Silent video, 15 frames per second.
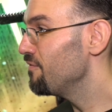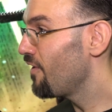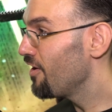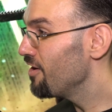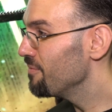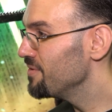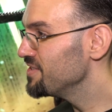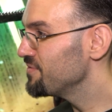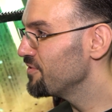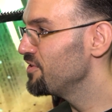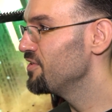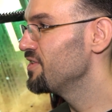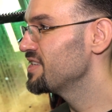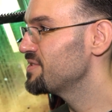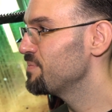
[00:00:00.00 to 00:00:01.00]
environments for
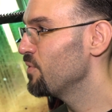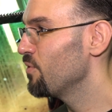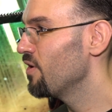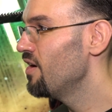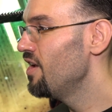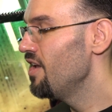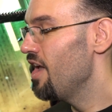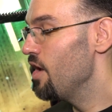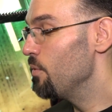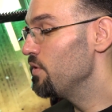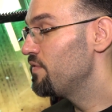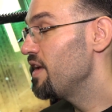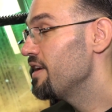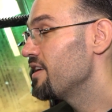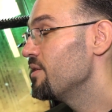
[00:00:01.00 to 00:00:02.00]
you to explore, and
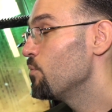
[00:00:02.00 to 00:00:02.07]
we've taken